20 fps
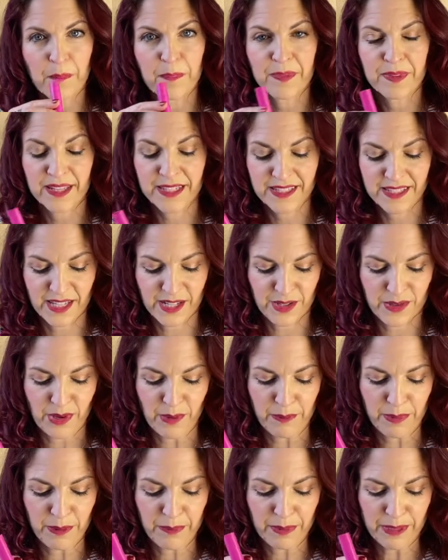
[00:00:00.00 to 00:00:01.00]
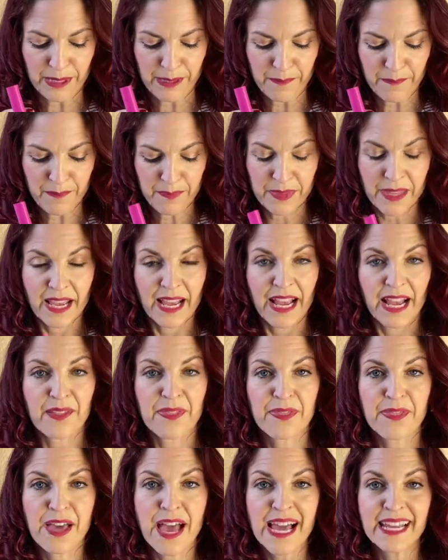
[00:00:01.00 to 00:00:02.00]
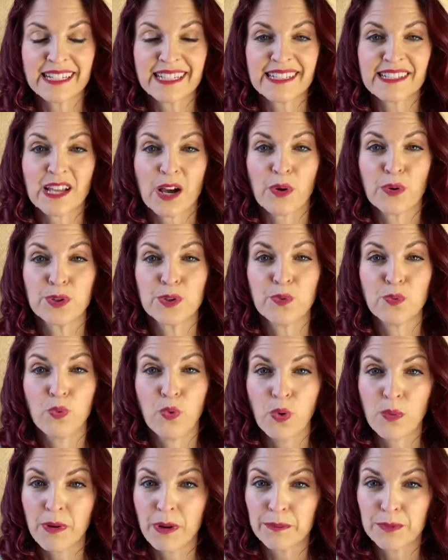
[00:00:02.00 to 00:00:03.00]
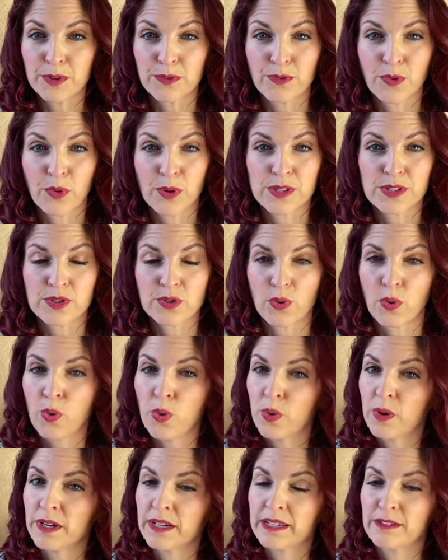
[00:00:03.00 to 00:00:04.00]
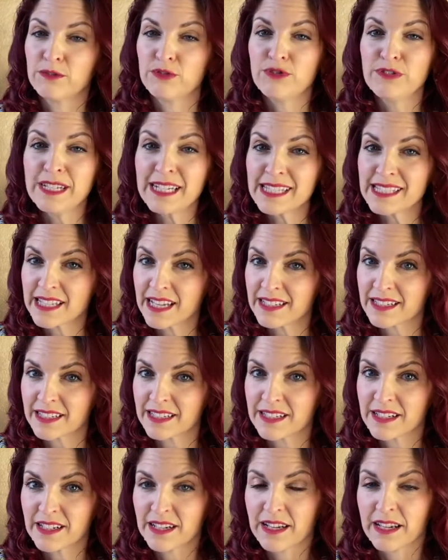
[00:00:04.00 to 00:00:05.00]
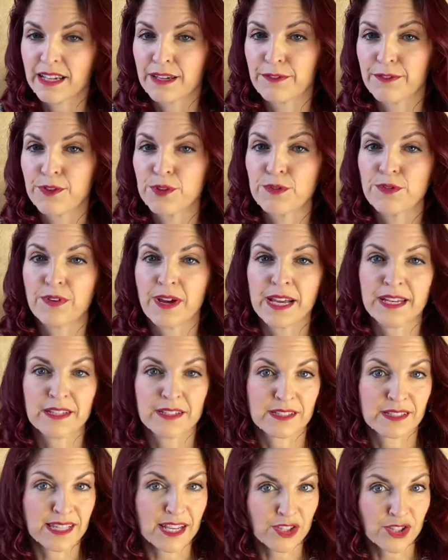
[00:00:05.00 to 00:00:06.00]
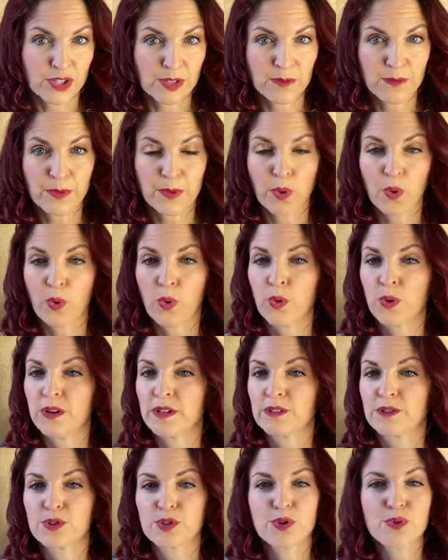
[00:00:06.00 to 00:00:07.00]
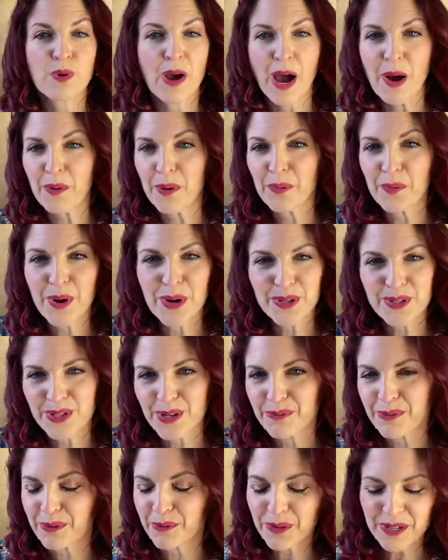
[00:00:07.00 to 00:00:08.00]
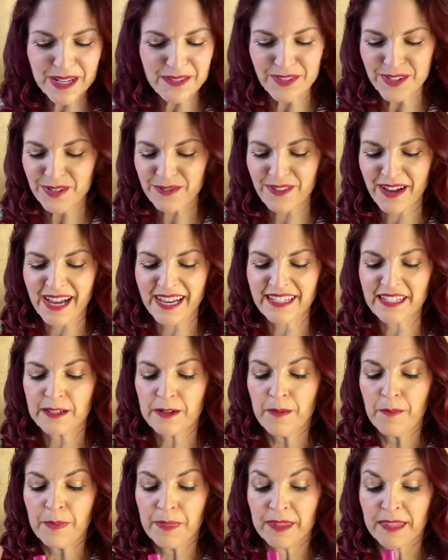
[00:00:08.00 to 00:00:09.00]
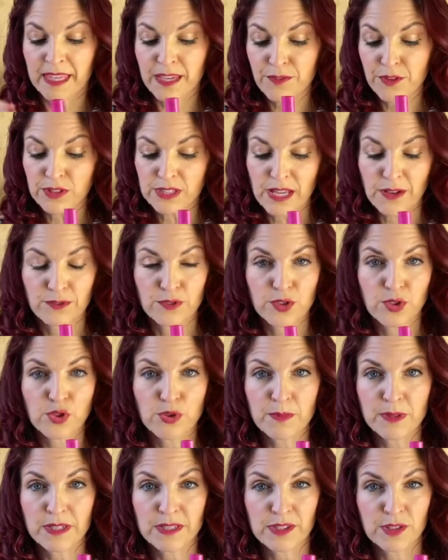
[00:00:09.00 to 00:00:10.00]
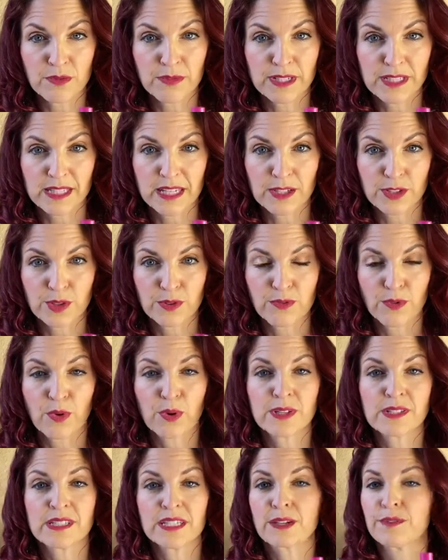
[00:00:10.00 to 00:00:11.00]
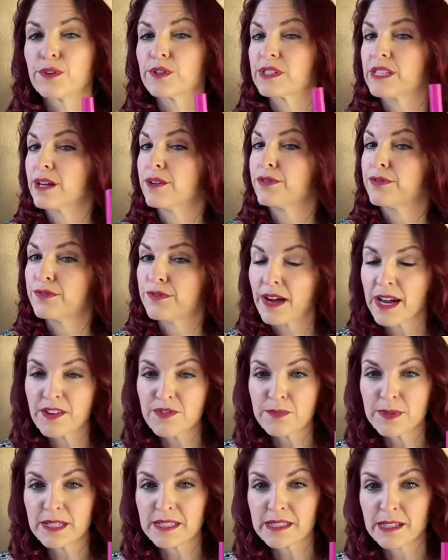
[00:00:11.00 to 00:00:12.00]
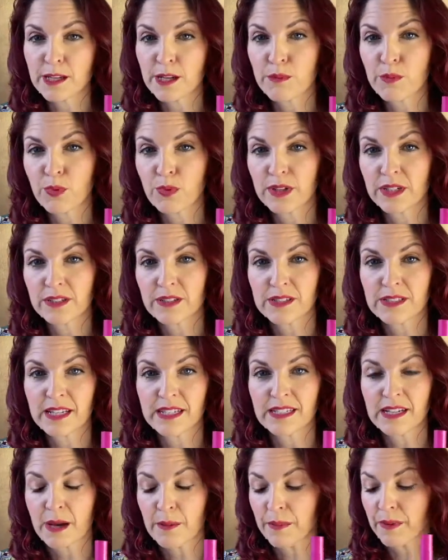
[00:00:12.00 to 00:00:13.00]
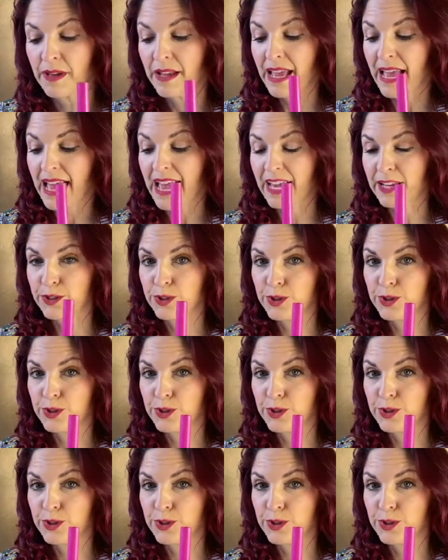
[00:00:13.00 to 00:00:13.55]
Etc. pp. And that is how you warm up your voice or reset it. If you've had a session or a 2-hour workshop or whatever you've had, give yourself 2 minutes to reset your voice. Give yourself 5 minutes in the morning to set up, and